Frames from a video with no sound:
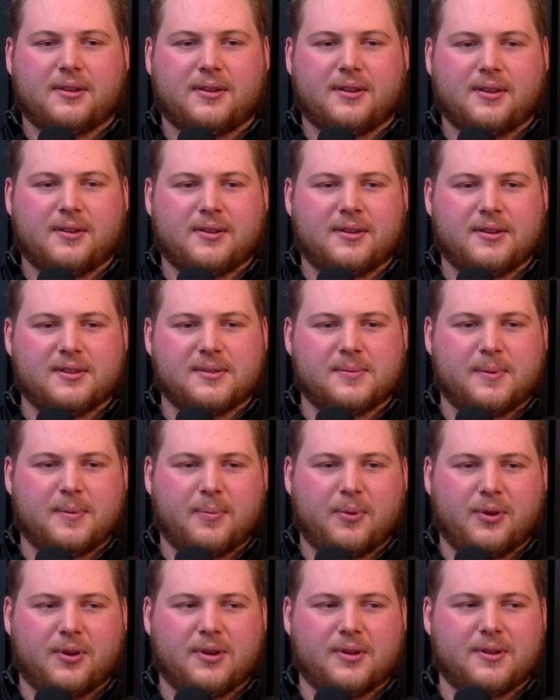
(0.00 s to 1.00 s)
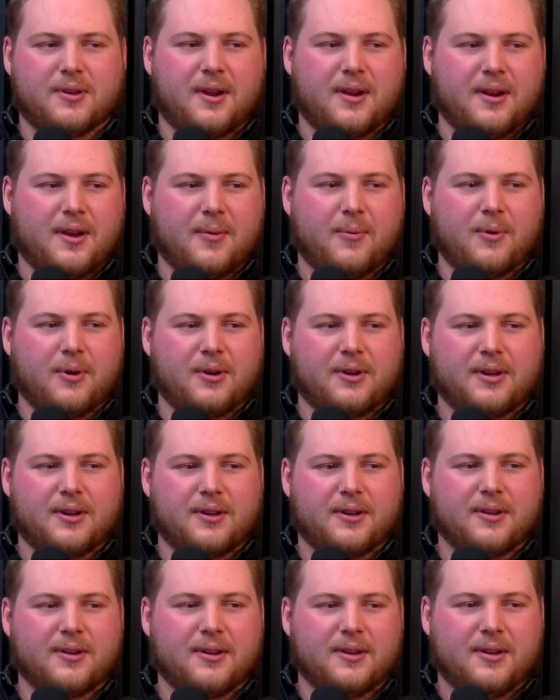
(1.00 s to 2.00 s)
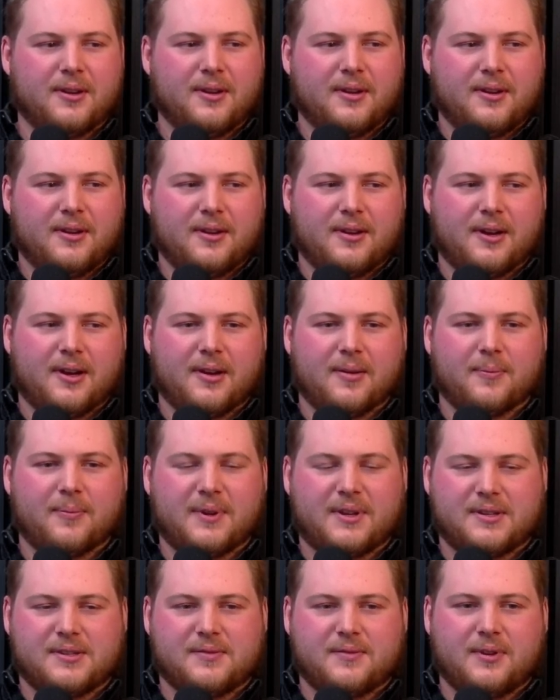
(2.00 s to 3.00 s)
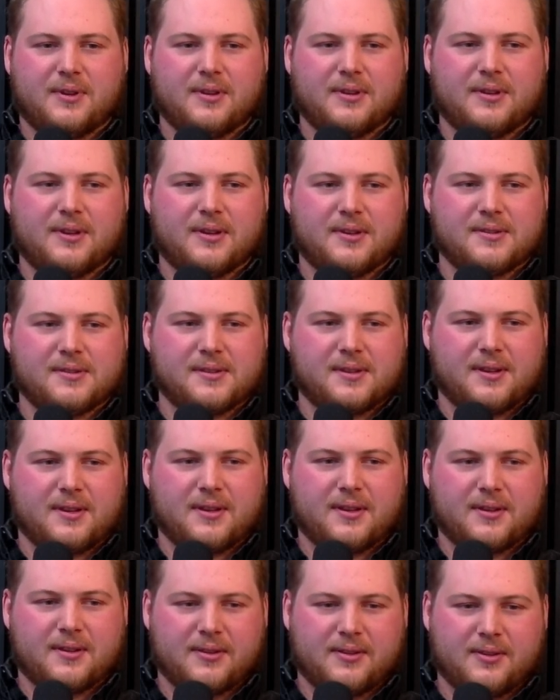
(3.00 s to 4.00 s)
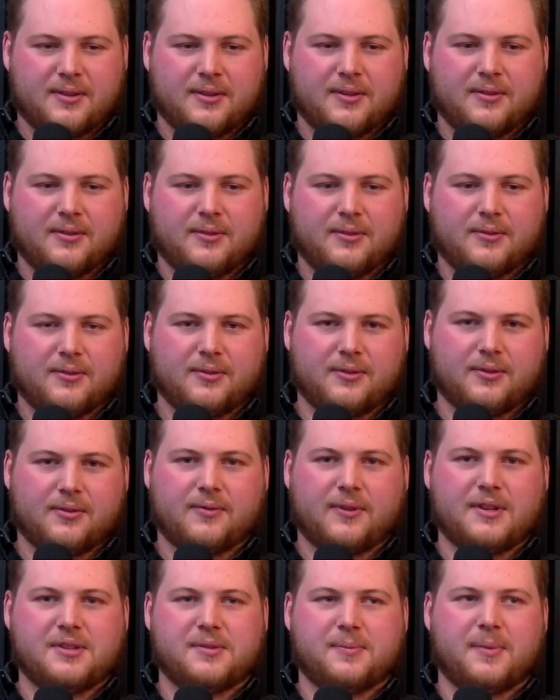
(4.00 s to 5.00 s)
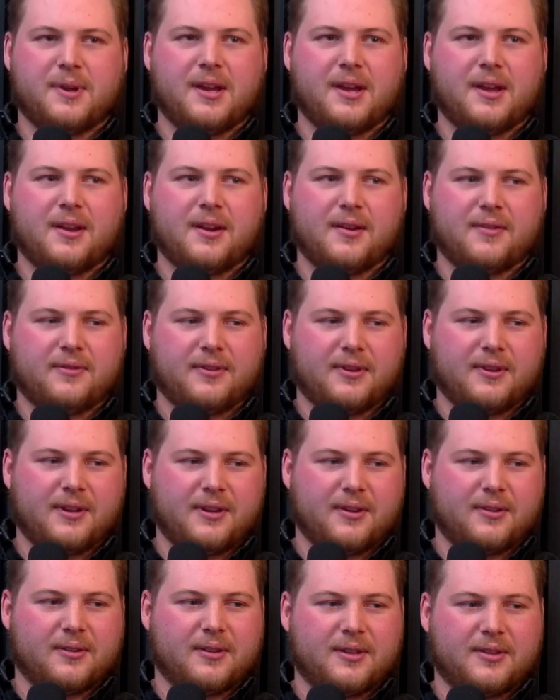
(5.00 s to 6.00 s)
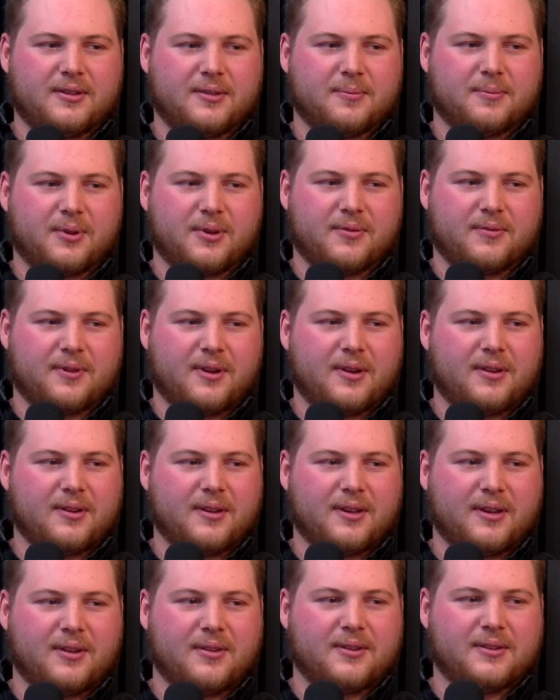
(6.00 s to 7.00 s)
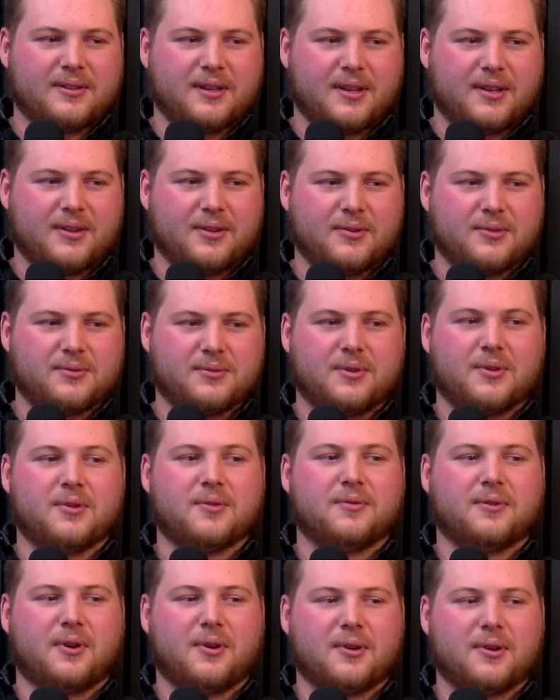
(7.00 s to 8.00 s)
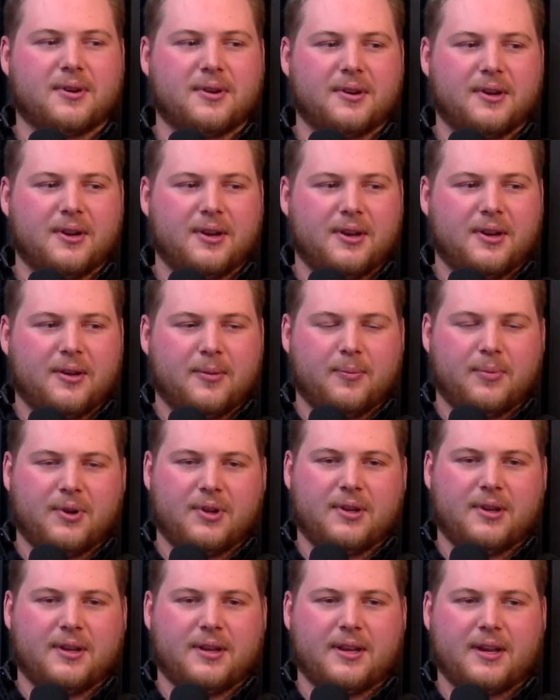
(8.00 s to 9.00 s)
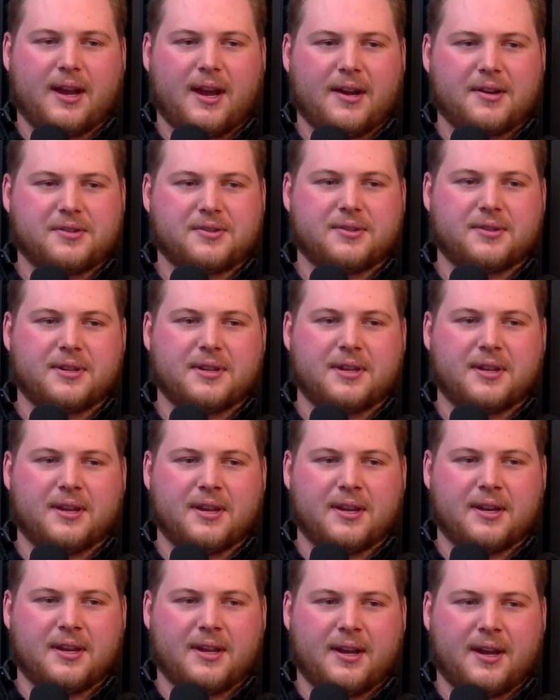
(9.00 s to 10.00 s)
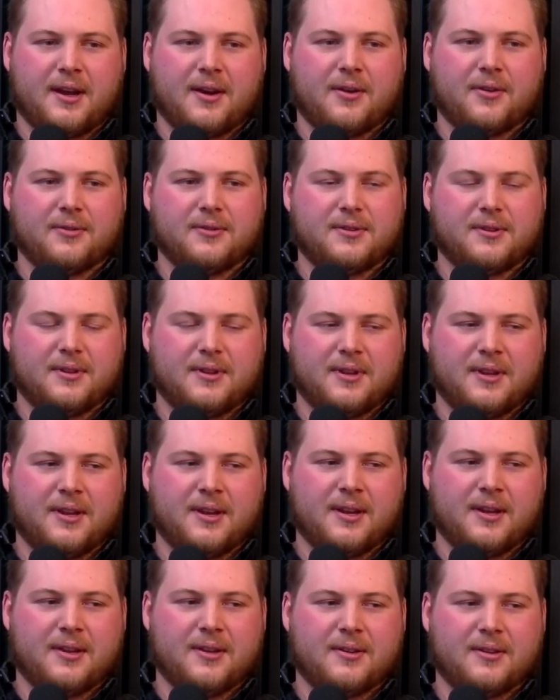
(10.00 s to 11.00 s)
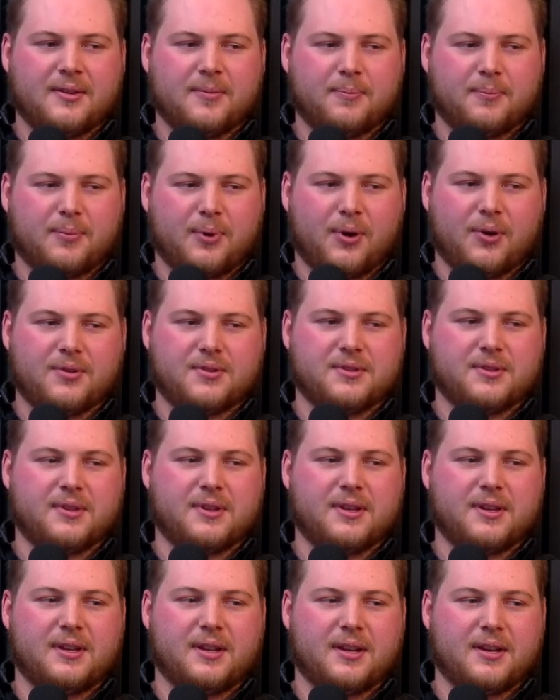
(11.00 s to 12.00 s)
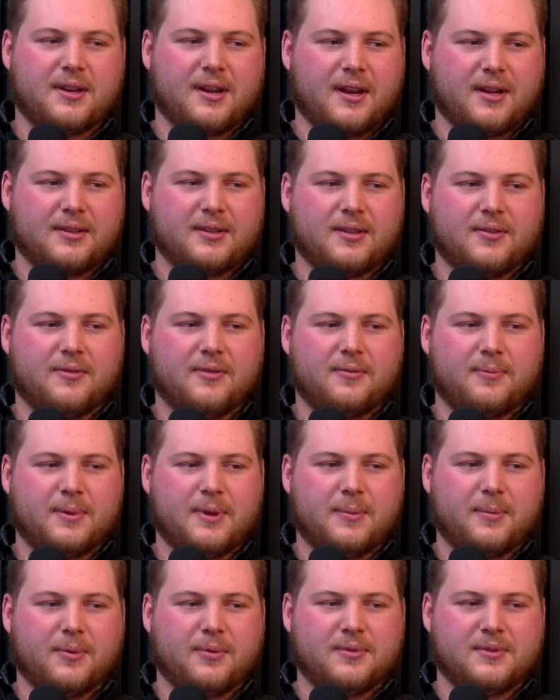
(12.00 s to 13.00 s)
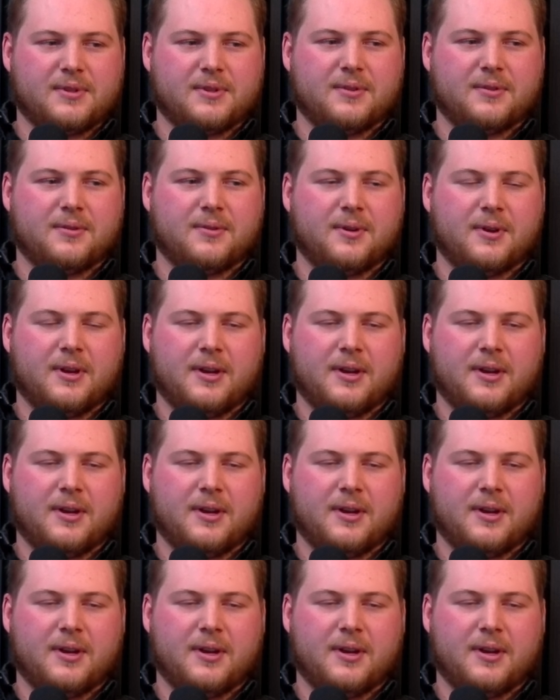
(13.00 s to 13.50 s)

that needs to be put into networking, because it really does, like, your resume and I feel like your LinkedIn profile like only take you so far, but like actually getting out and personally connecting with people too.